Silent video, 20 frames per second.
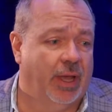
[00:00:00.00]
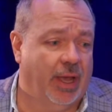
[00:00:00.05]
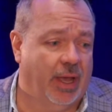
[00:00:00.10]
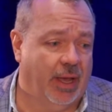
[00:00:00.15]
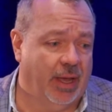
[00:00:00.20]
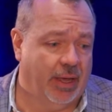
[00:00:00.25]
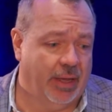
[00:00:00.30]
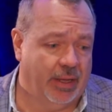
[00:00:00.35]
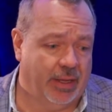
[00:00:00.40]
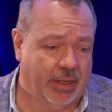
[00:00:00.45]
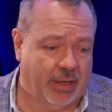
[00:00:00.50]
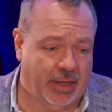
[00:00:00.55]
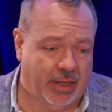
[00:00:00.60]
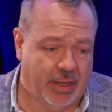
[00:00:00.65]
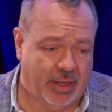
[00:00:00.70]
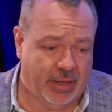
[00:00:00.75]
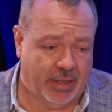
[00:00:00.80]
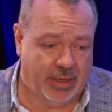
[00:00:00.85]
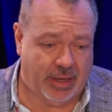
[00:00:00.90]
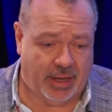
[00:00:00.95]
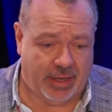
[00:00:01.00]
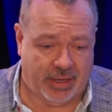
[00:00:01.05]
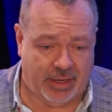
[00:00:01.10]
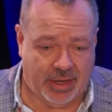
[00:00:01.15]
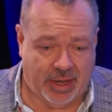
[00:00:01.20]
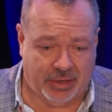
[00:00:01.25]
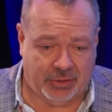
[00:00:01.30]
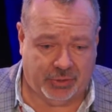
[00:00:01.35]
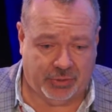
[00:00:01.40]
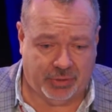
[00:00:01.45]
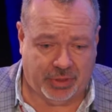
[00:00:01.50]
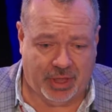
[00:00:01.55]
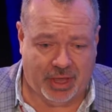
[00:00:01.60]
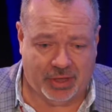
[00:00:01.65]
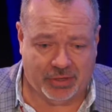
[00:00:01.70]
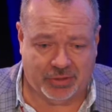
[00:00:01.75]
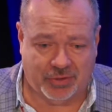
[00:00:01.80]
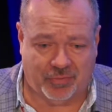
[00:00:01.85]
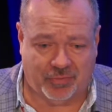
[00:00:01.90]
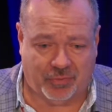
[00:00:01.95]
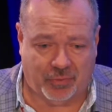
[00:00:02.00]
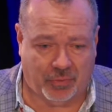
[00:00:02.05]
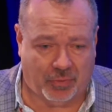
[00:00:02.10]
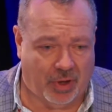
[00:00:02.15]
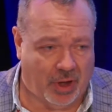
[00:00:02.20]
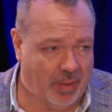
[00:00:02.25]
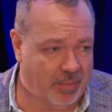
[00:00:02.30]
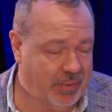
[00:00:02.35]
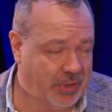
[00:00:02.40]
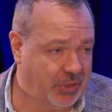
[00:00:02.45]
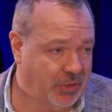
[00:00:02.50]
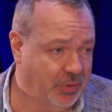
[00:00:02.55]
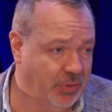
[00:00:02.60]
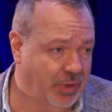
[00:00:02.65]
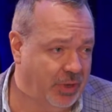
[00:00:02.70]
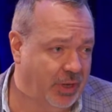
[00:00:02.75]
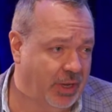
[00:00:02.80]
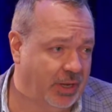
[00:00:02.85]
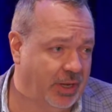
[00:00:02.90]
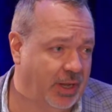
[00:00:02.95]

uh, in uh, 99 2000 for Rob McEwen,